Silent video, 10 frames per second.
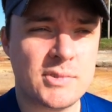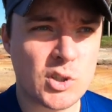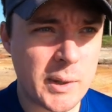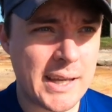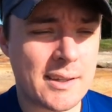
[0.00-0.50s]

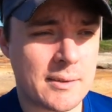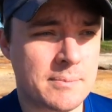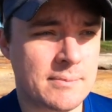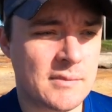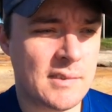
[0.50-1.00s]
Doing
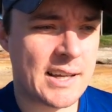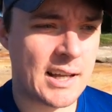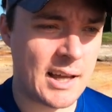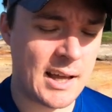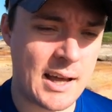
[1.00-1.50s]
like
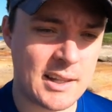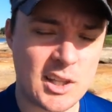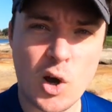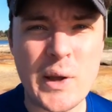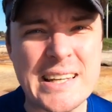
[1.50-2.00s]
a
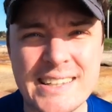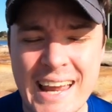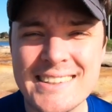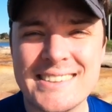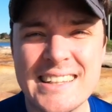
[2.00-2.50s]
low
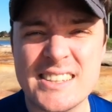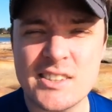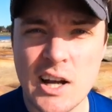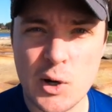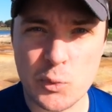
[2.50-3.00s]
intensity
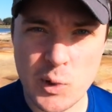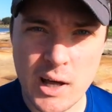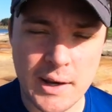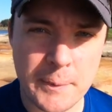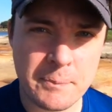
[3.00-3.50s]
style
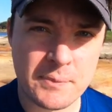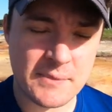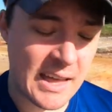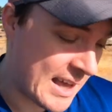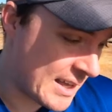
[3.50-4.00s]
run,
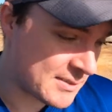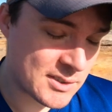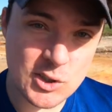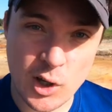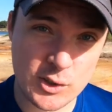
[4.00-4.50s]

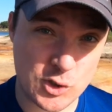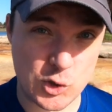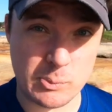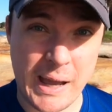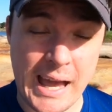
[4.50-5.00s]
it's not
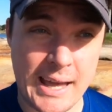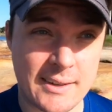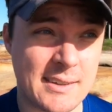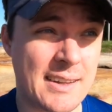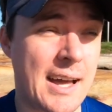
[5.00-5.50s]
too
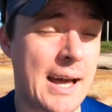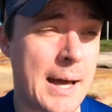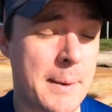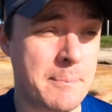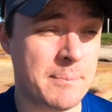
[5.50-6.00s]
bad.
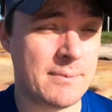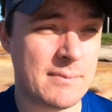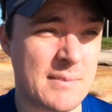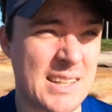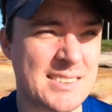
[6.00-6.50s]

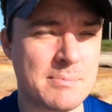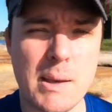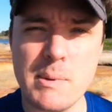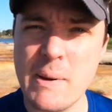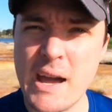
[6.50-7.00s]
It's
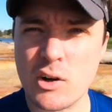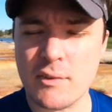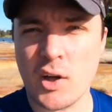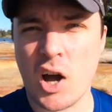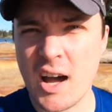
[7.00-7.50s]
maybe back
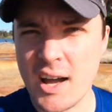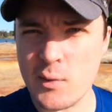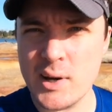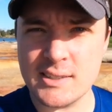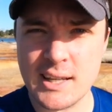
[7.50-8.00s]
off the
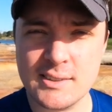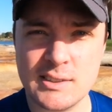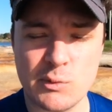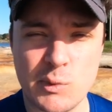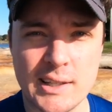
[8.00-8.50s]
higher
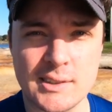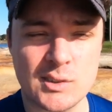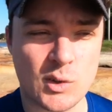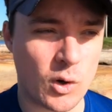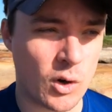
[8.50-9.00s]
intensity
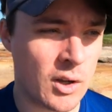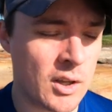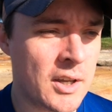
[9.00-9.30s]
runs or